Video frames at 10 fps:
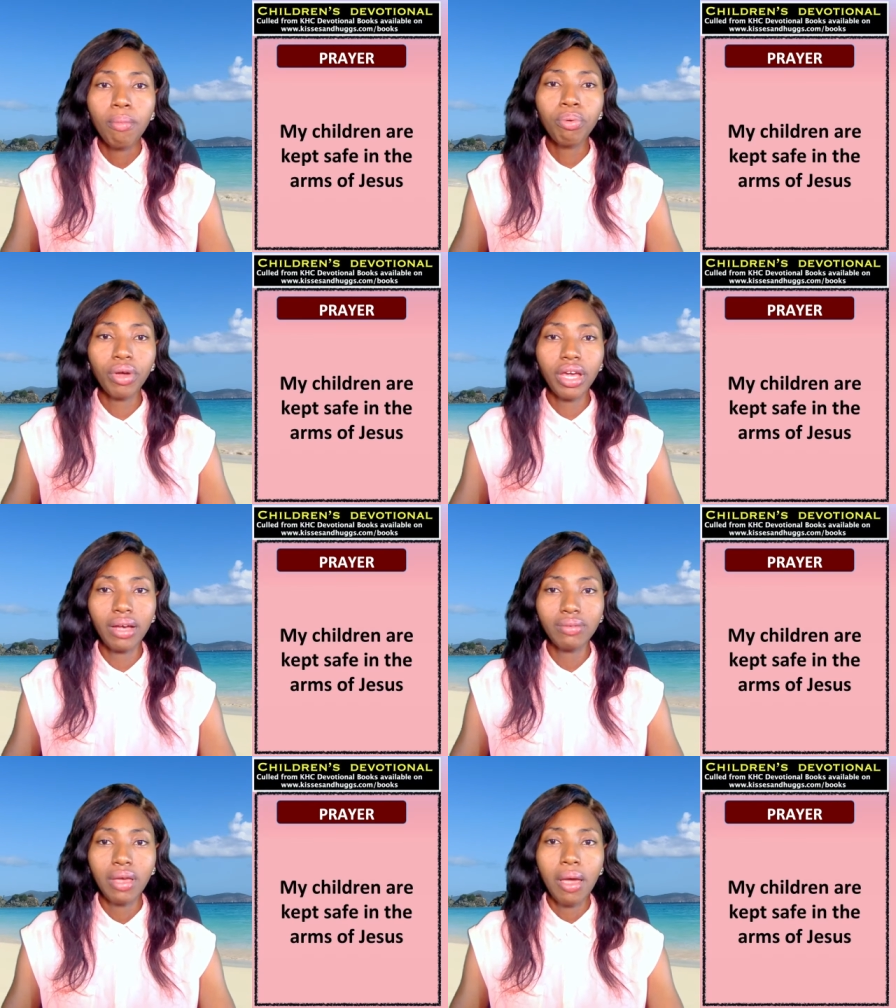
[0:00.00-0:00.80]

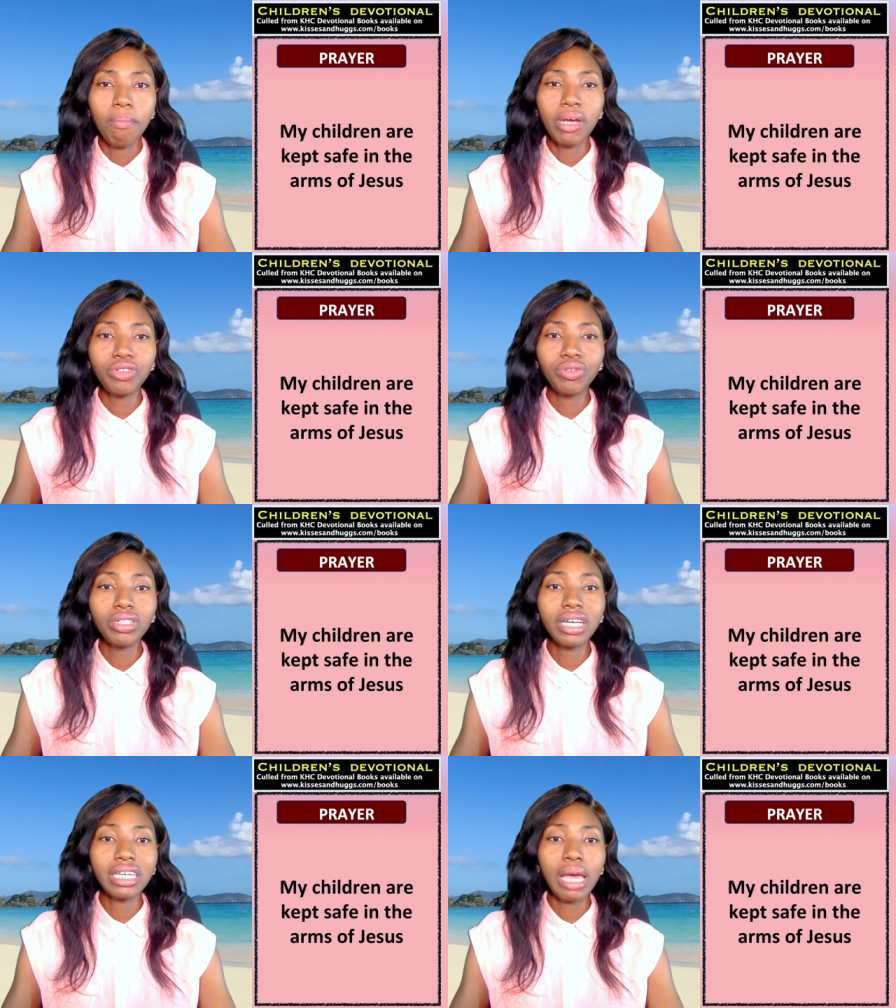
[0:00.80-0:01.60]
Prayer My
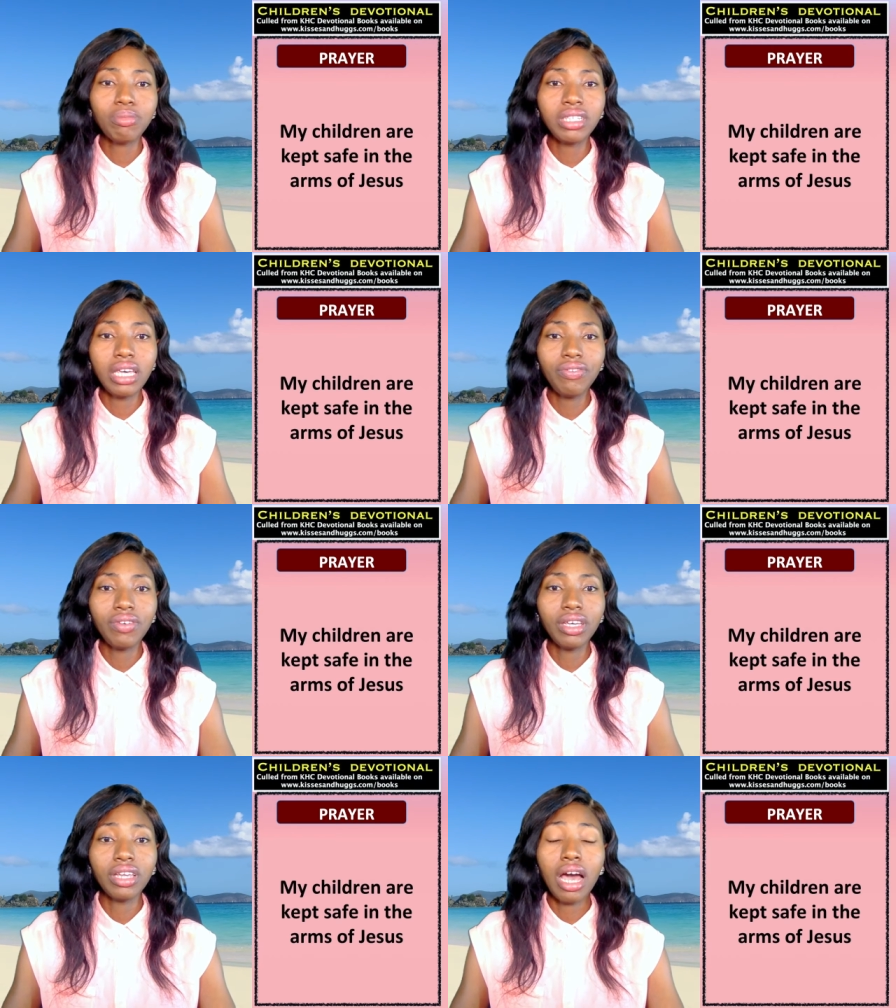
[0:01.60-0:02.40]
children are kept
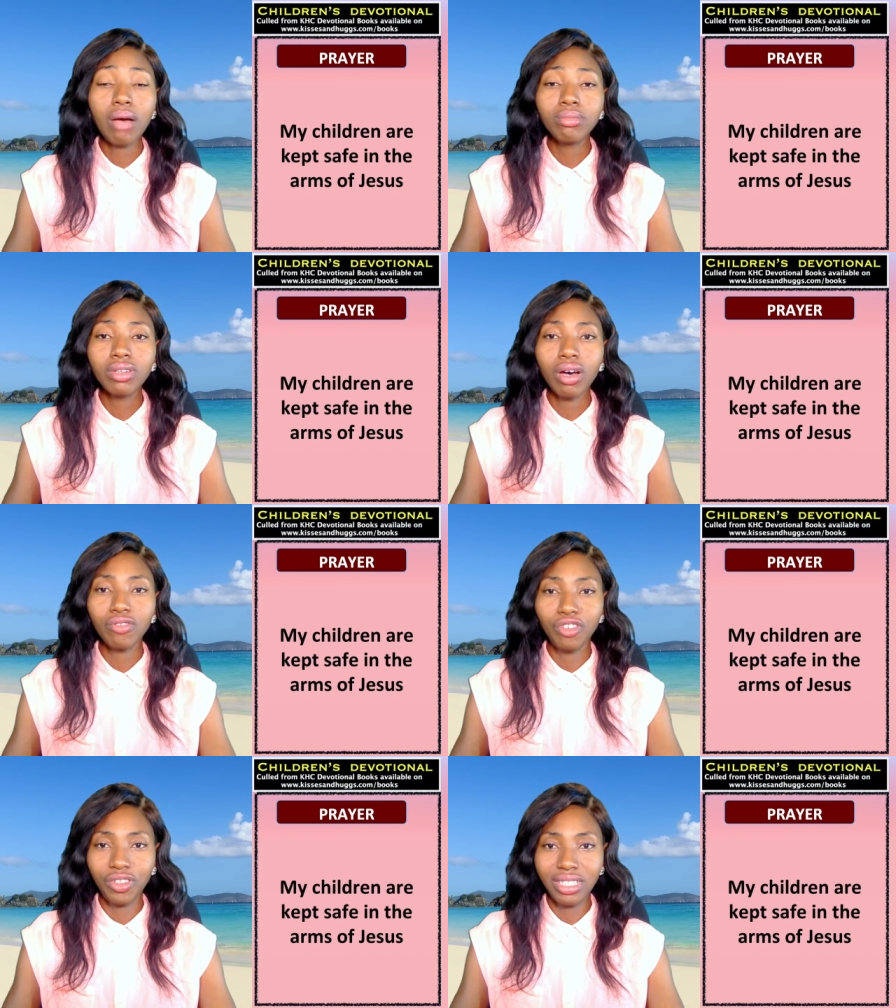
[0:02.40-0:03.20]
safe in the arms
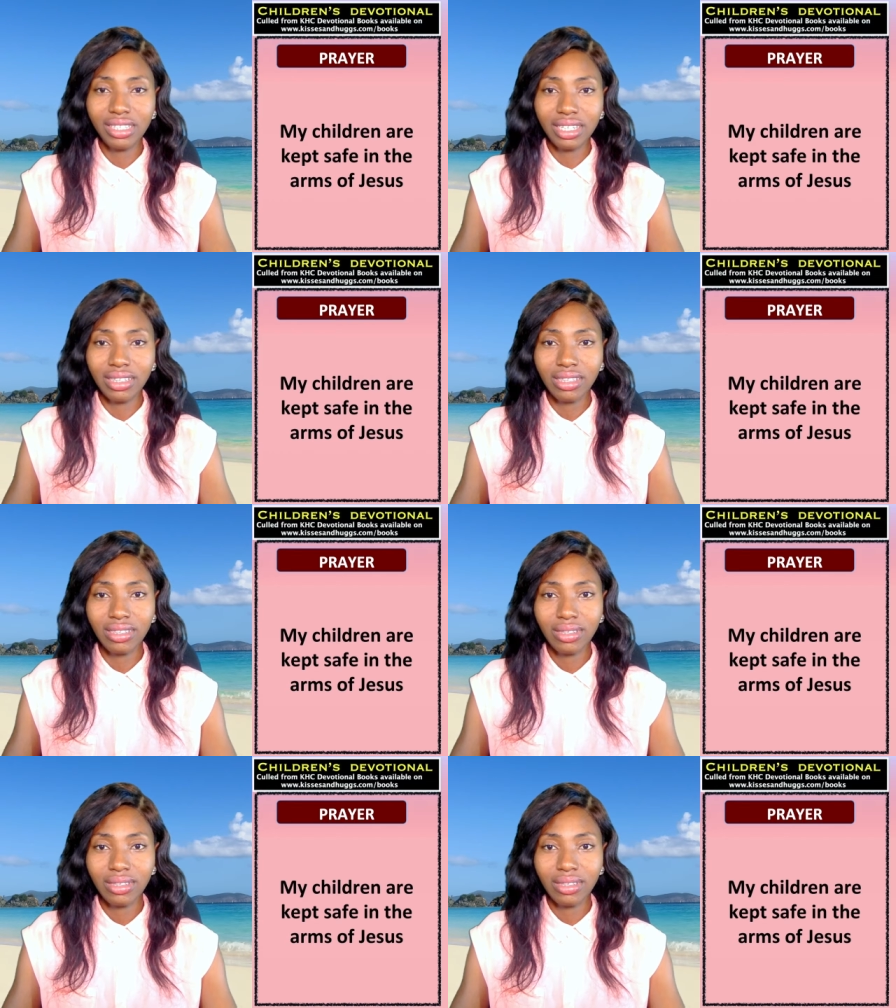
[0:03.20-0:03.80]
of Jesus.